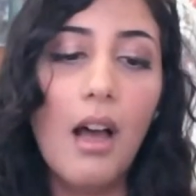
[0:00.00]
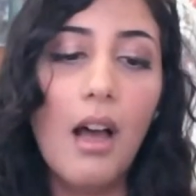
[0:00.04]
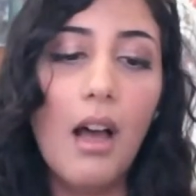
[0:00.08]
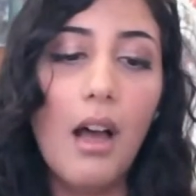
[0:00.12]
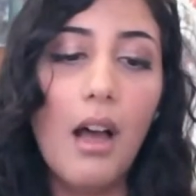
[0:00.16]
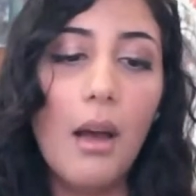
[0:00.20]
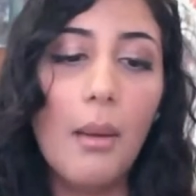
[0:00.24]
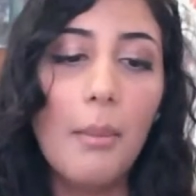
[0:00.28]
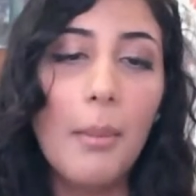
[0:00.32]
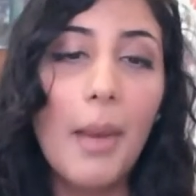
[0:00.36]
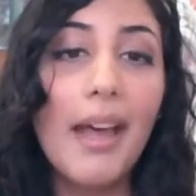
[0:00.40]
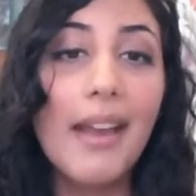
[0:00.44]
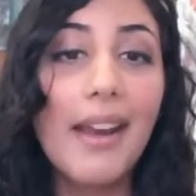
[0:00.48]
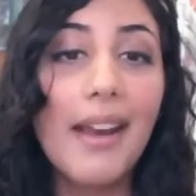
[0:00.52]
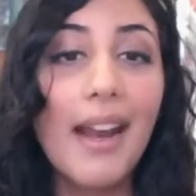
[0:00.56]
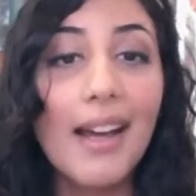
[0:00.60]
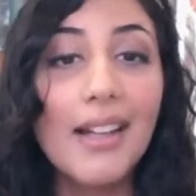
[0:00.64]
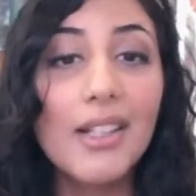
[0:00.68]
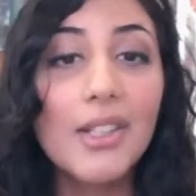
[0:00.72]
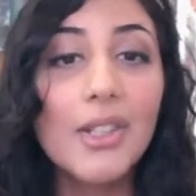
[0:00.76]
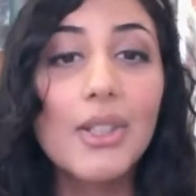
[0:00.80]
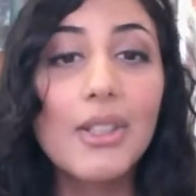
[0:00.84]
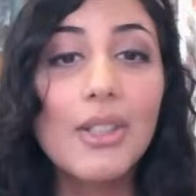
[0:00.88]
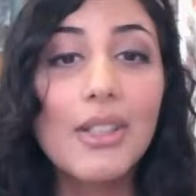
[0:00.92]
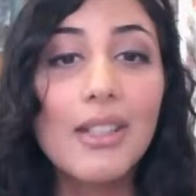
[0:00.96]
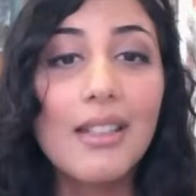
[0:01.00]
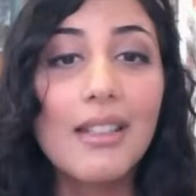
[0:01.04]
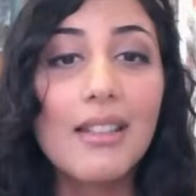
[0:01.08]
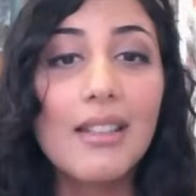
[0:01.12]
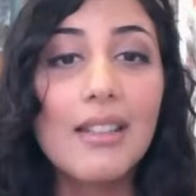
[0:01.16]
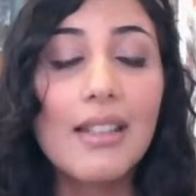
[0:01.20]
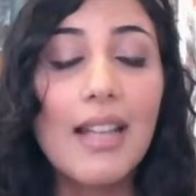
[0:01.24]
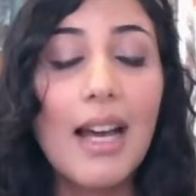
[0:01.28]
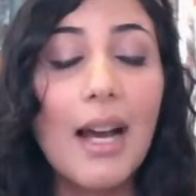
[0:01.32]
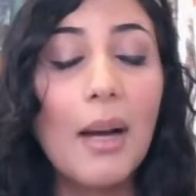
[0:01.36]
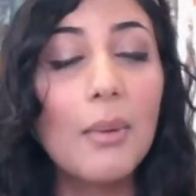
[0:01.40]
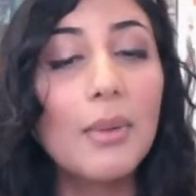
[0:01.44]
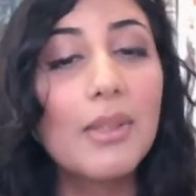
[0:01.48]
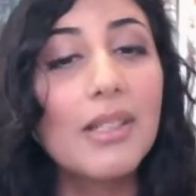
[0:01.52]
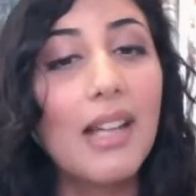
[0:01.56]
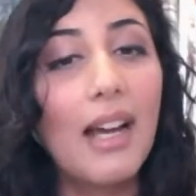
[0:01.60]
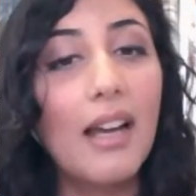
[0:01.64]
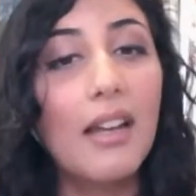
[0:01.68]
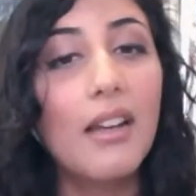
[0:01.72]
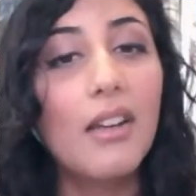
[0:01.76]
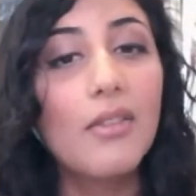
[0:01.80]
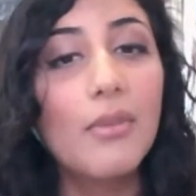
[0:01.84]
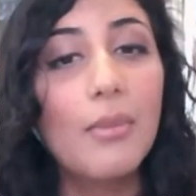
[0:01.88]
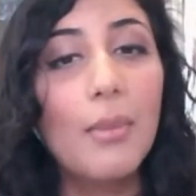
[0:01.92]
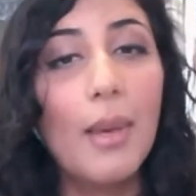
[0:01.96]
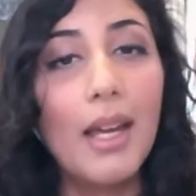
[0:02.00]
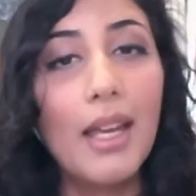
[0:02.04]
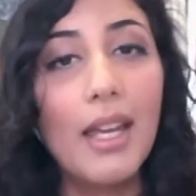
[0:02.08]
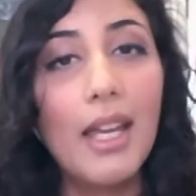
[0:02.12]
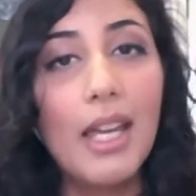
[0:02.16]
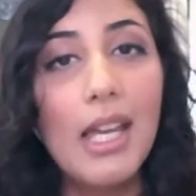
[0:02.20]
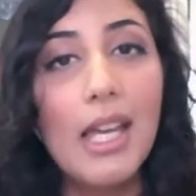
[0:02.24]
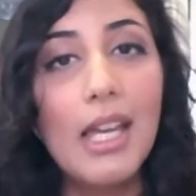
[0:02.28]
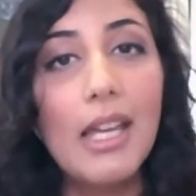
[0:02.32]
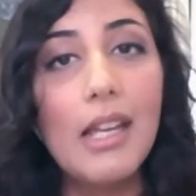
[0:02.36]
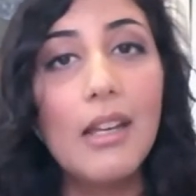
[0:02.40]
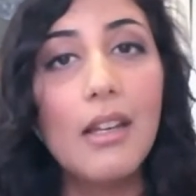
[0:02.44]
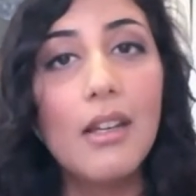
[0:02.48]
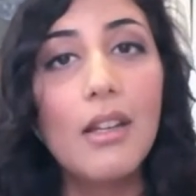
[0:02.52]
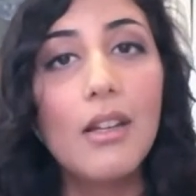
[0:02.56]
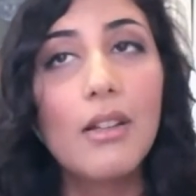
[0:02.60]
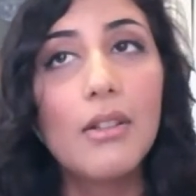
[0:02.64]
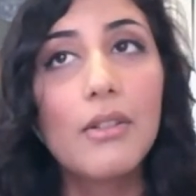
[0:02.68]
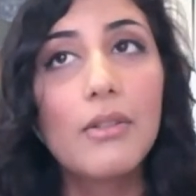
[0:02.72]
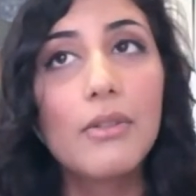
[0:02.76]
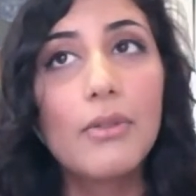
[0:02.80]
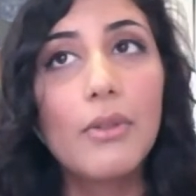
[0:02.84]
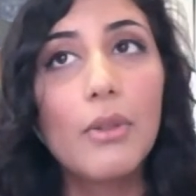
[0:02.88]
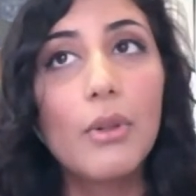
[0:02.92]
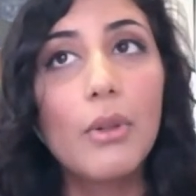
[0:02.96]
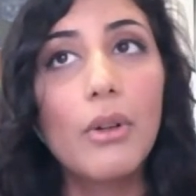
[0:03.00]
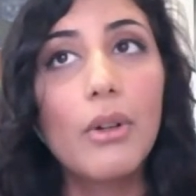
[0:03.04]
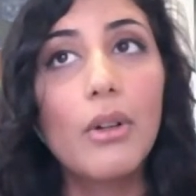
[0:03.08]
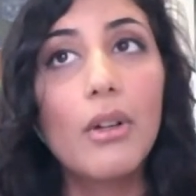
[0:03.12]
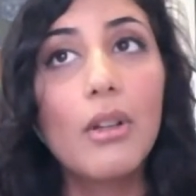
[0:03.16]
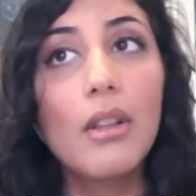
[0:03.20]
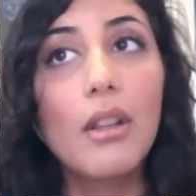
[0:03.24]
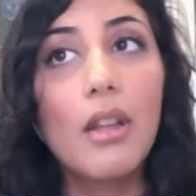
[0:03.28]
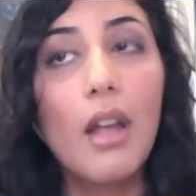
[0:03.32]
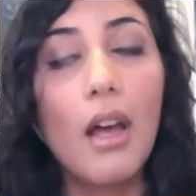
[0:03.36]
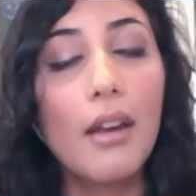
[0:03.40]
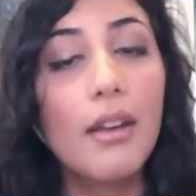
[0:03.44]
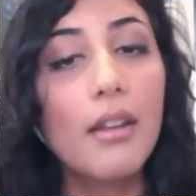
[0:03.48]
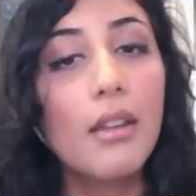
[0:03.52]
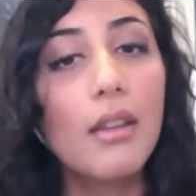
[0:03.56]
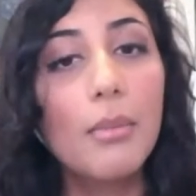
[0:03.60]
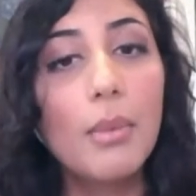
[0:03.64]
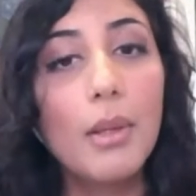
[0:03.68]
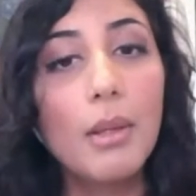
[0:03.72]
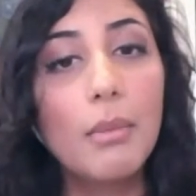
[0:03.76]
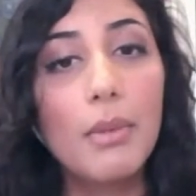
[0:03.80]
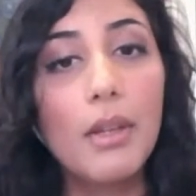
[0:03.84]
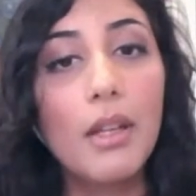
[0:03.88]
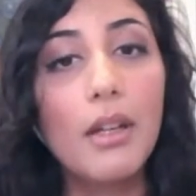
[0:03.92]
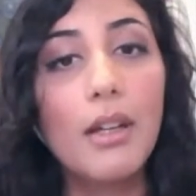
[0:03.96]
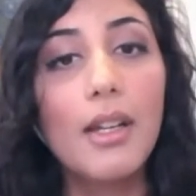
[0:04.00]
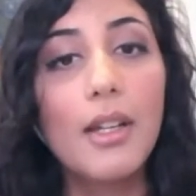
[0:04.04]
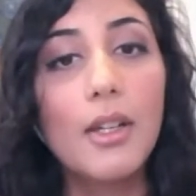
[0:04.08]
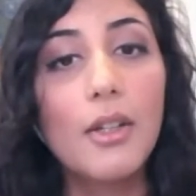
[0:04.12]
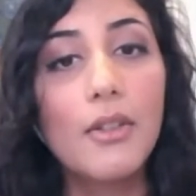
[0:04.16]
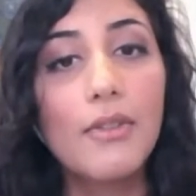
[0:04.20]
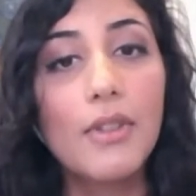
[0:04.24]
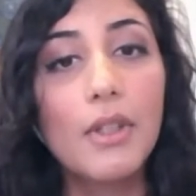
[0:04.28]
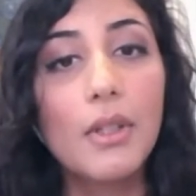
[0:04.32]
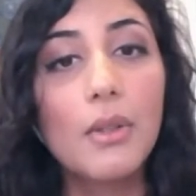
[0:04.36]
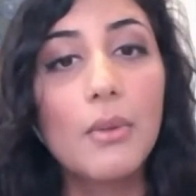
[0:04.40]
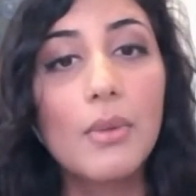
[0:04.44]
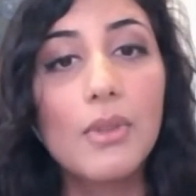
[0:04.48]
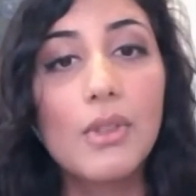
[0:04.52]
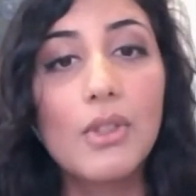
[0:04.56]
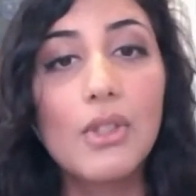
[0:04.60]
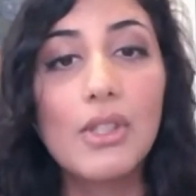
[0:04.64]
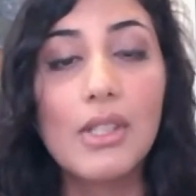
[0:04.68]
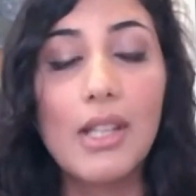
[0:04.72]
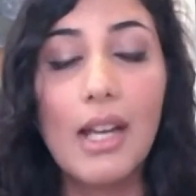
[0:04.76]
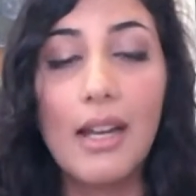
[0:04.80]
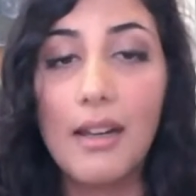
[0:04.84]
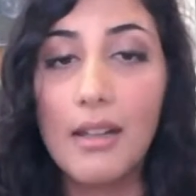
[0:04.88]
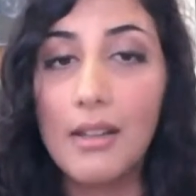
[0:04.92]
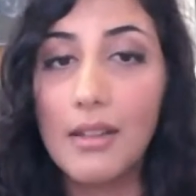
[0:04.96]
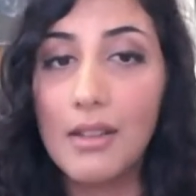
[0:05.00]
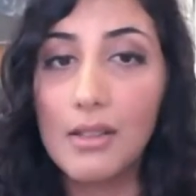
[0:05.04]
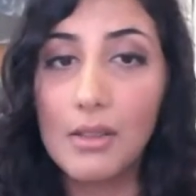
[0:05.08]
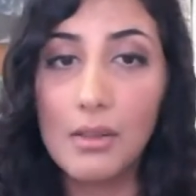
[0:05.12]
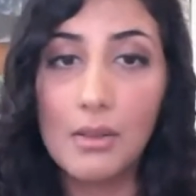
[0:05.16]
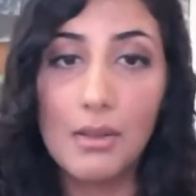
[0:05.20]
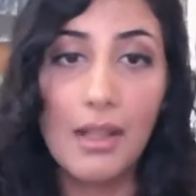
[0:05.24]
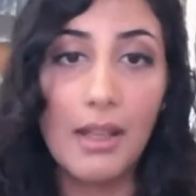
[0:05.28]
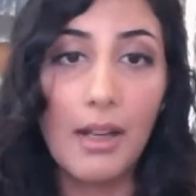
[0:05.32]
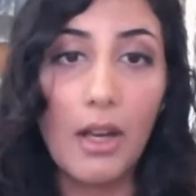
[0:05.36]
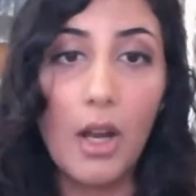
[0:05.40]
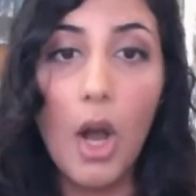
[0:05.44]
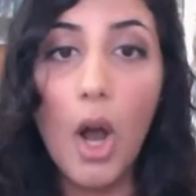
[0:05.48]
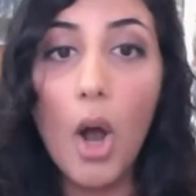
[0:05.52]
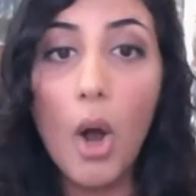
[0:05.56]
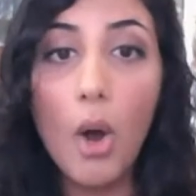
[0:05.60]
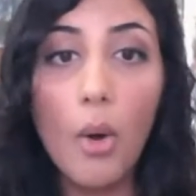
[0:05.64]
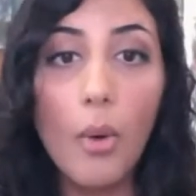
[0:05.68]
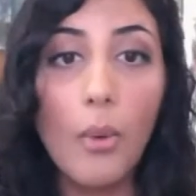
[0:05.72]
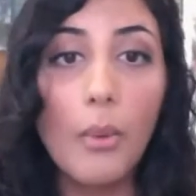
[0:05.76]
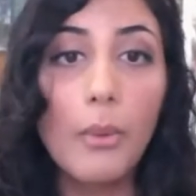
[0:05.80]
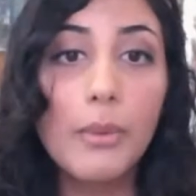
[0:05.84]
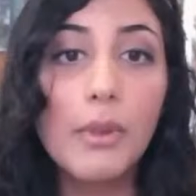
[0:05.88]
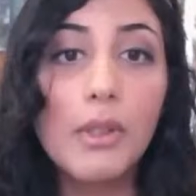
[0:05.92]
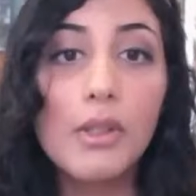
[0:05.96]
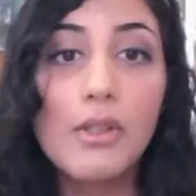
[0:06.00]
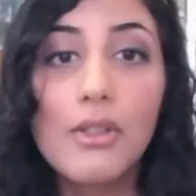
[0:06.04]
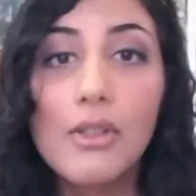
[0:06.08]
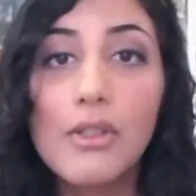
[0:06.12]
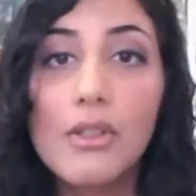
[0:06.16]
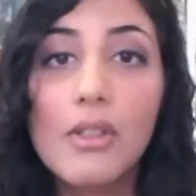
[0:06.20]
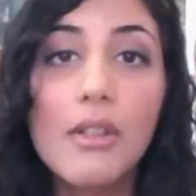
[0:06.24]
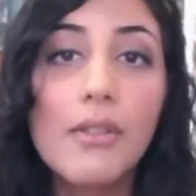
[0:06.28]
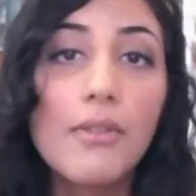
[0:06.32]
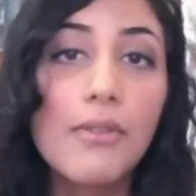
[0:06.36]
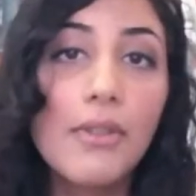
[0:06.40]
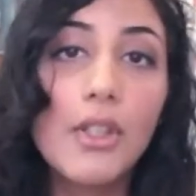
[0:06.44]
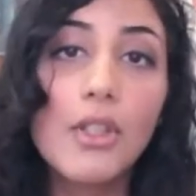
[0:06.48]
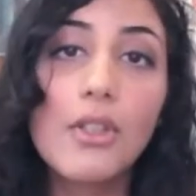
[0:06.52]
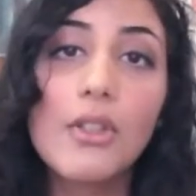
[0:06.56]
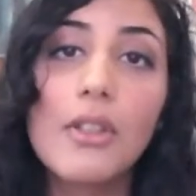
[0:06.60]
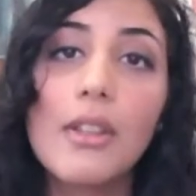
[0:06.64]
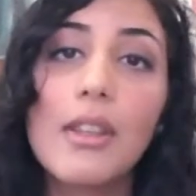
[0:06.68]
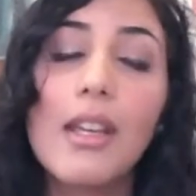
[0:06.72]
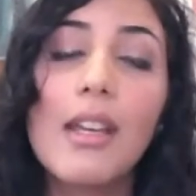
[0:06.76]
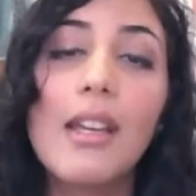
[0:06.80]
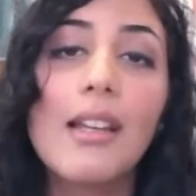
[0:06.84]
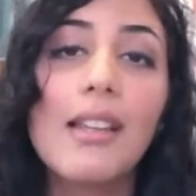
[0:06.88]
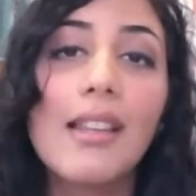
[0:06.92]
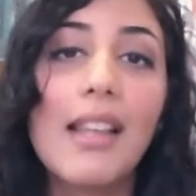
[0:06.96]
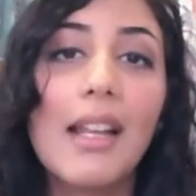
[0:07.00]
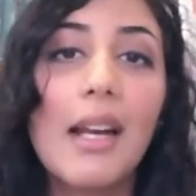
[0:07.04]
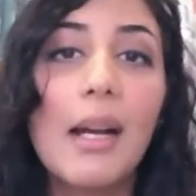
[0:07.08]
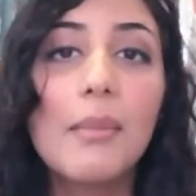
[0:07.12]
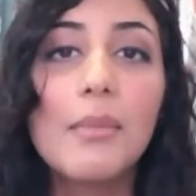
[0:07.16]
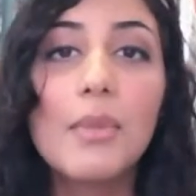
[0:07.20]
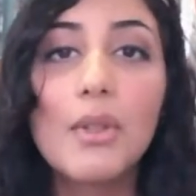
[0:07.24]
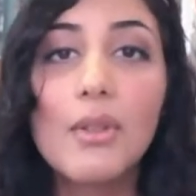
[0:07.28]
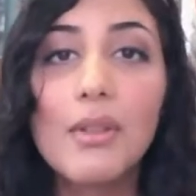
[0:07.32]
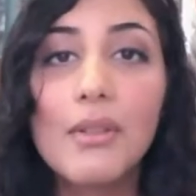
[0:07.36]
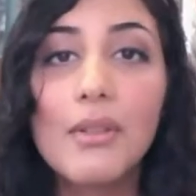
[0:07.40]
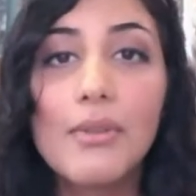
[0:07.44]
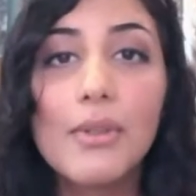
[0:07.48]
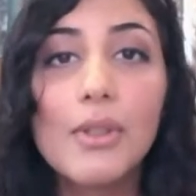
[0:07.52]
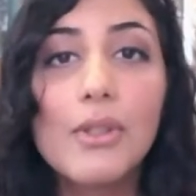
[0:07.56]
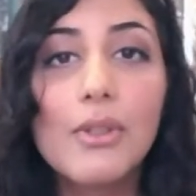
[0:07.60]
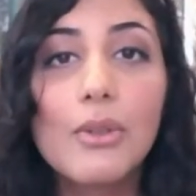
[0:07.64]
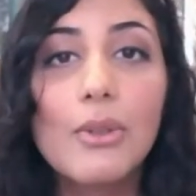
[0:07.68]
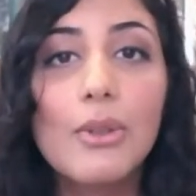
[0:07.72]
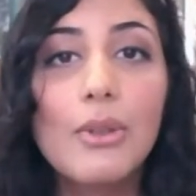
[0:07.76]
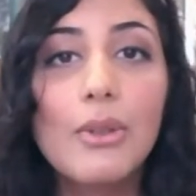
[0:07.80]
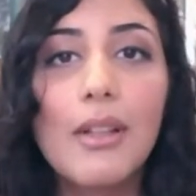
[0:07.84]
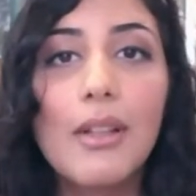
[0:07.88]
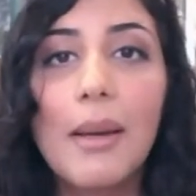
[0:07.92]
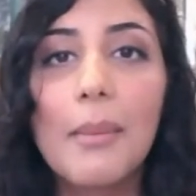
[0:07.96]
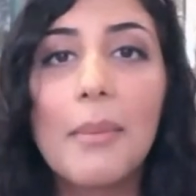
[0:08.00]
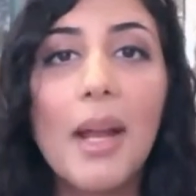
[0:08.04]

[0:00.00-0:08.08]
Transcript: And actually, that was kind of my in for a lot of the people I interviewed, was just kind of this like, oh, this is an official thing that I'm doing for school.